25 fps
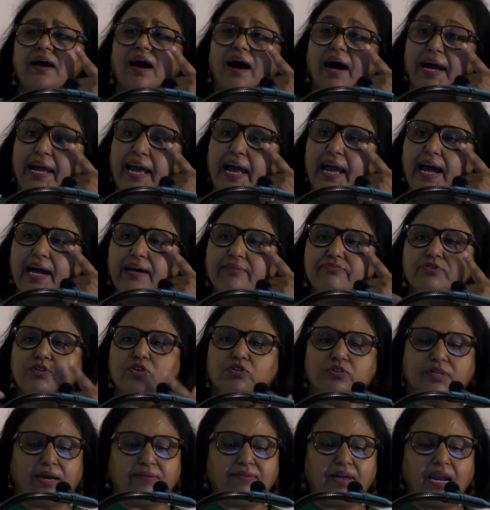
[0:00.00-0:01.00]
I have to
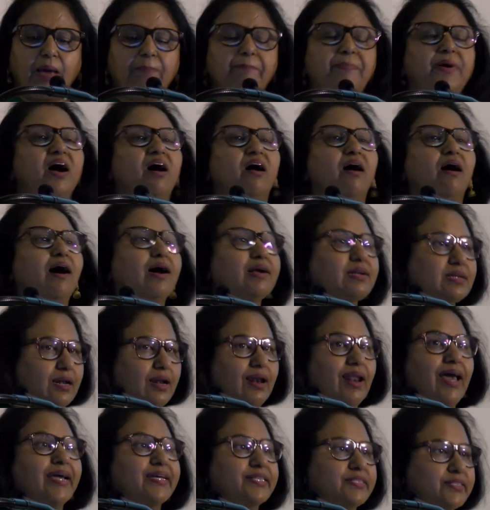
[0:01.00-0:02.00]
develop a heart
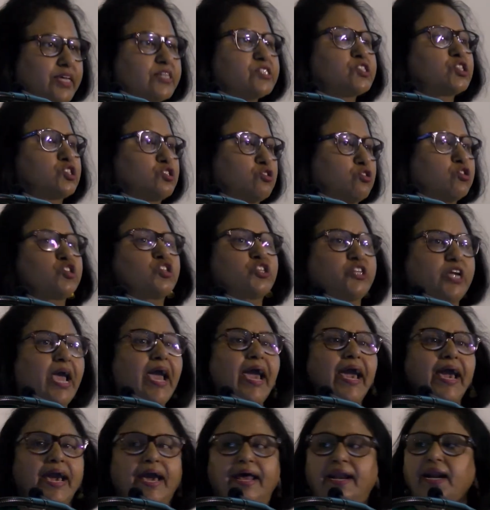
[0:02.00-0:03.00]
like this to
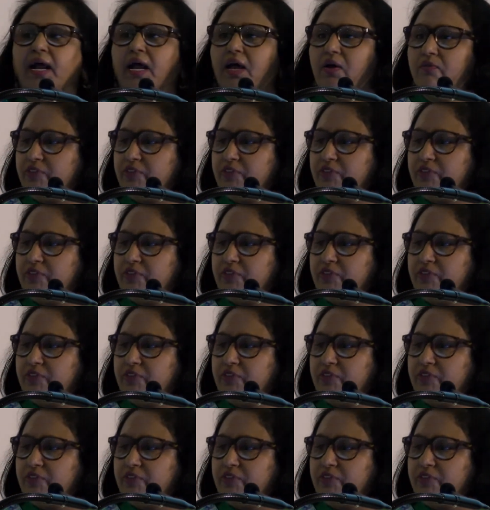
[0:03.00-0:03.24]
share